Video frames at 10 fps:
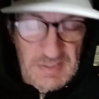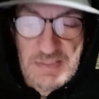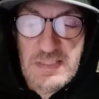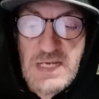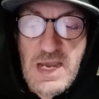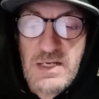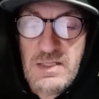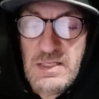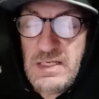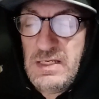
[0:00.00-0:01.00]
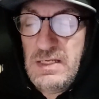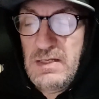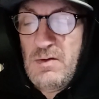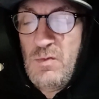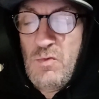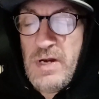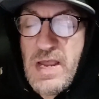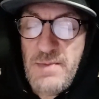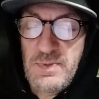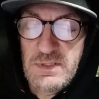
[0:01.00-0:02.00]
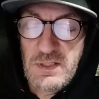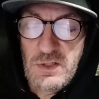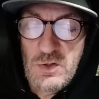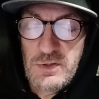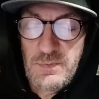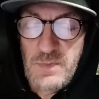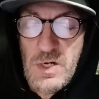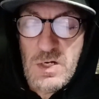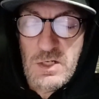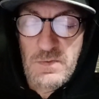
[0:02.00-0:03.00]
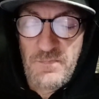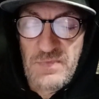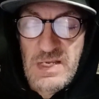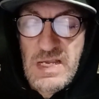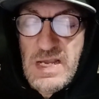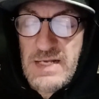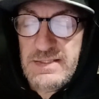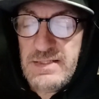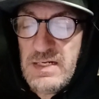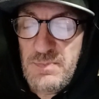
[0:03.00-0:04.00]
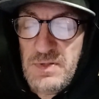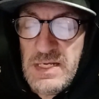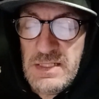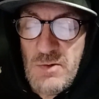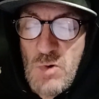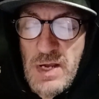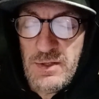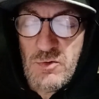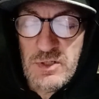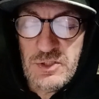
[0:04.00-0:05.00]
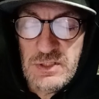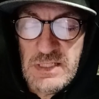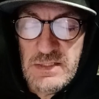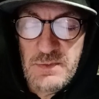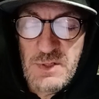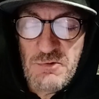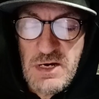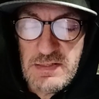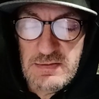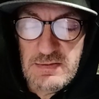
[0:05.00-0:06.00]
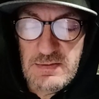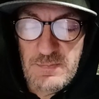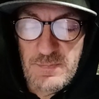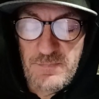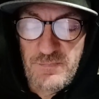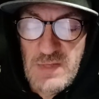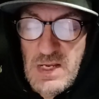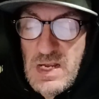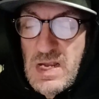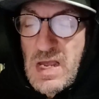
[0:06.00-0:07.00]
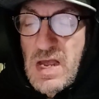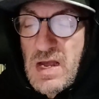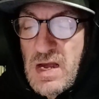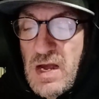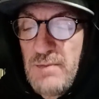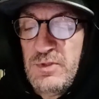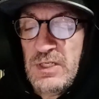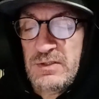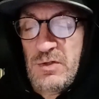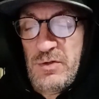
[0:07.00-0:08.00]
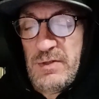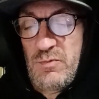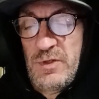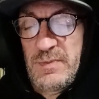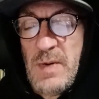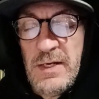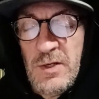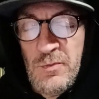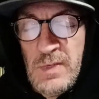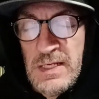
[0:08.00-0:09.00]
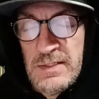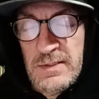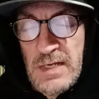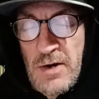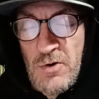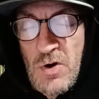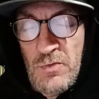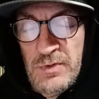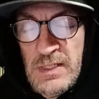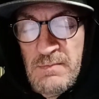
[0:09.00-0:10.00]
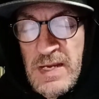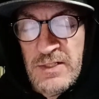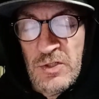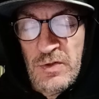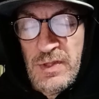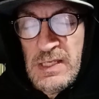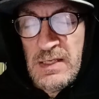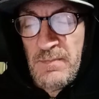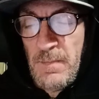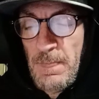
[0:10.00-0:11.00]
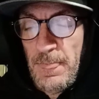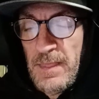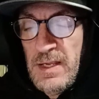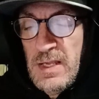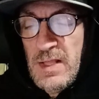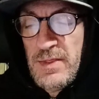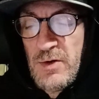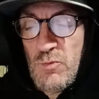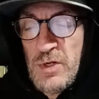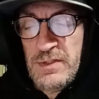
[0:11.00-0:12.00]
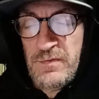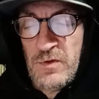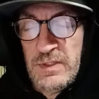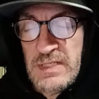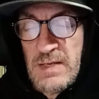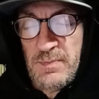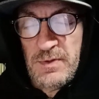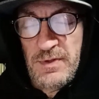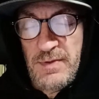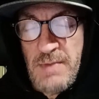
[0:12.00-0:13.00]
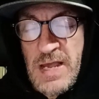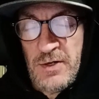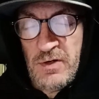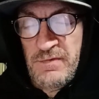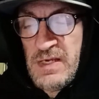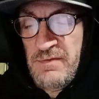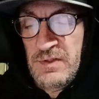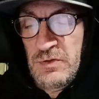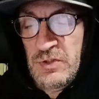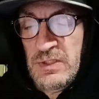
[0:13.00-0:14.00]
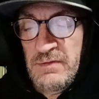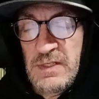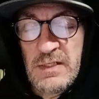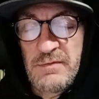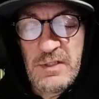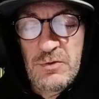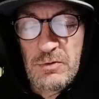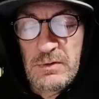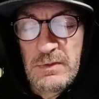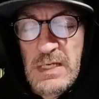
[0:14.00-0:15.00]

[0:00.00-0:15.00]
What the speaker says: exactly what happened to the golden ball, it stated plainly why the question needed to be raised. Objecthood was by no means our only major theme. There was, for example, the matter of the evolution of the individual,